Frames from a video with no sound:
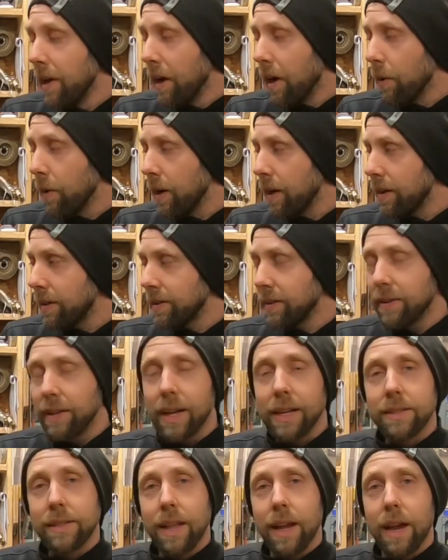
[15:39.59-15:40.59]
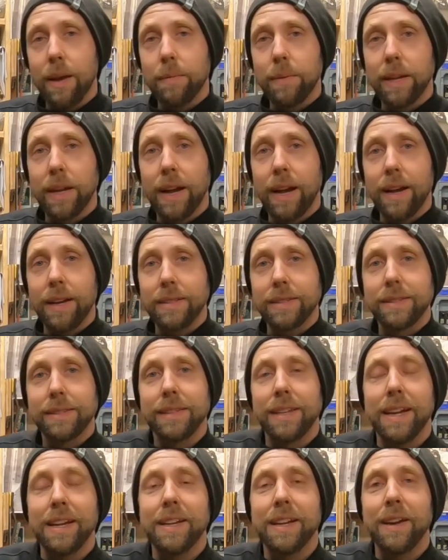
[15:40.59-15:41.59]
Alright, until next time, you guys,
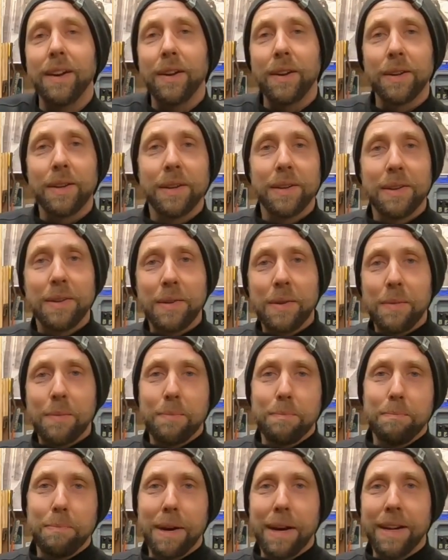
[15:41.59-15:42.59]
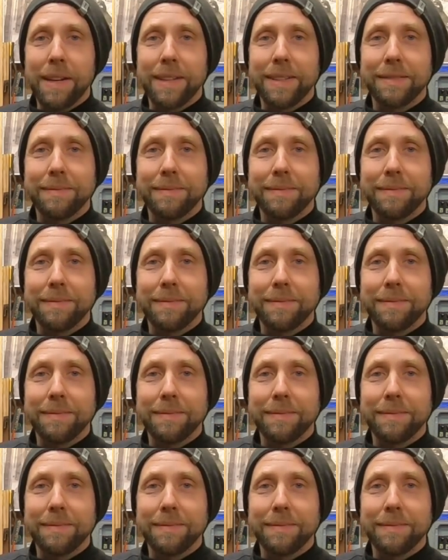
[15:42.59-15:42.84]
take care. Bye.